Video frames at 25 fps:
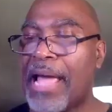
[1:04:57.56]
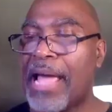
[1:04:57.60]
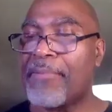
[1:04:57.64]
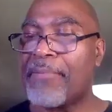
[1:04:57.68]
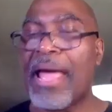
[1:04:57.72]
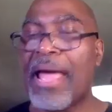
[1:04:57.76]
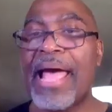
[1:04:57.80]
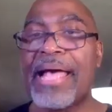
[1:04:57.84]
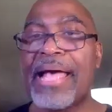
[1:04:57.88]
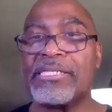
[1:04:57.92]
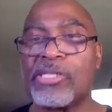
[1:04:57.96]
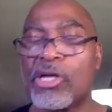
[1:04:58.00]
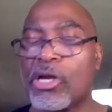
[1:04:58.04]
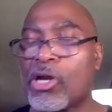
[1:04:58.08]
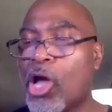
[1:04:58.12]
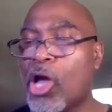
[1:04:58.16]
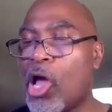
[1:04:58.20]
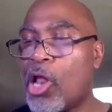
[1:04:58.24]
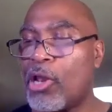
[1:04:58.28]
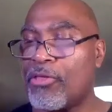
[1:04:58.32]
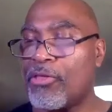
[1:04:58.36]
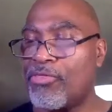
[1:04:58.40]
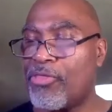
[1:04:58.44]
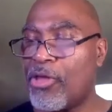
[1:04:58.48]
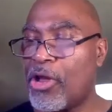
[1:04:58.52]
as they're
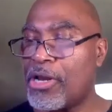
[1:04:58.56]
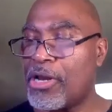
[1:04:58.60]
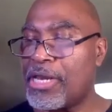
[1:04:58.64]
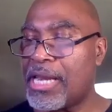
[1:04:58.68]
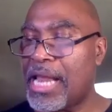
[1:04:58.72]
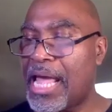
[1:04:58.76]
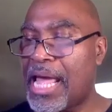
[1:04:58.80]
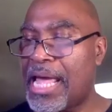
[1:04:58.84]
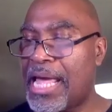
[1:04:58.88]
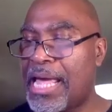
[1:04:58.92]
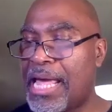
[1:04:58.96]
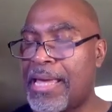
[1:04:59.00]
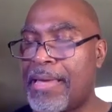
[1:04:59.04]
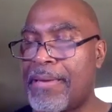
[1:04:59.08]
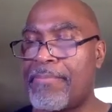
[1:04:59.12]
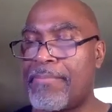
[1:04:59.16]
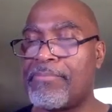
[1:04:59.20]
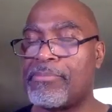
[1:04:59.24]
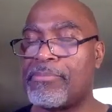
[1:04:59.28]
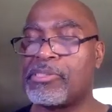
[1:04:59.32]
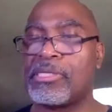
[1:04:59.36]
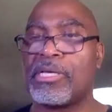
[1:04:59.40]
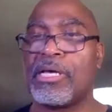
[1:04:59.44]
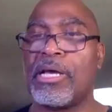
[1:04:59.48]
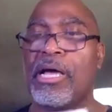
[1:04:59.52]
calling their
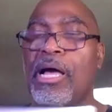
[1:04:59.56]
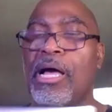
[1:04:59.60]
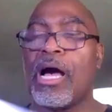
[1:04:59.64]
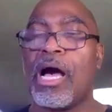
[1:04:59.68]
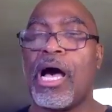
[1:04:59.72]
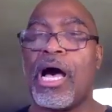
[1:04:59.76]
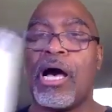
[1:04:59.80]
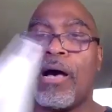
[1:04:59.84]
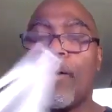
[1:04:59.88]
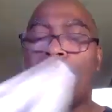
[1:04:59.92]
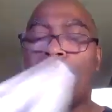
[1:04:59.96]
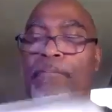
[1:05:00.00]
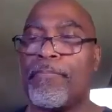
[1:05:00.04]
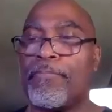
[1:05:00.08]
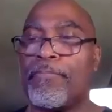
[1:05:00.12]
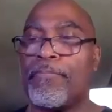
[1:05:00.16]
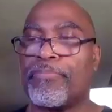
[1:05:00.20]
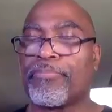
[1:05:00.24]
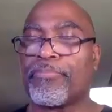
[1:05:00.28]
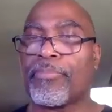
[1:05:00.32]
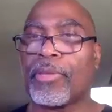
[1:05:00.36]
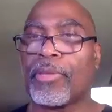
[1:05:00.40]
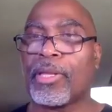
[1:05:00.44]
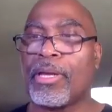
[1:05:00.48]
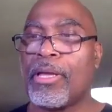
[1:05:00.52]
names,
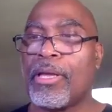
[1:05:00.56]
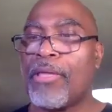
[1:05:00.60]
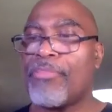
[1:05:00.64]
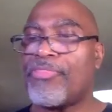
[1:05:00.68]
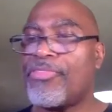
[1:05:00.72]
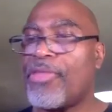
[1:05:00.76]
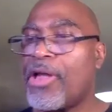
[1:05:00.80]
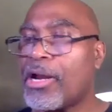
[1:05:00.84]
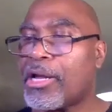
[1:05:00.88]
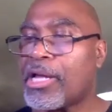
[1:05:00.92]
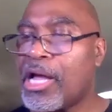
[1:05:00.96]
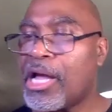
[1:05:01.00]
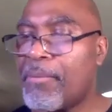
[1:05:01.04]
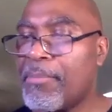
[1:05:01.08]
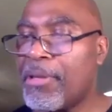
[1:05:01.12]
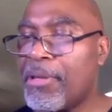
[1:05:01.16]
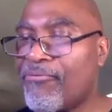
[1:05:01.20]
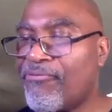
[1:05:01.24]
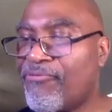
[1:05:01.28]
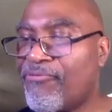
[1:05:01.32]
they're coming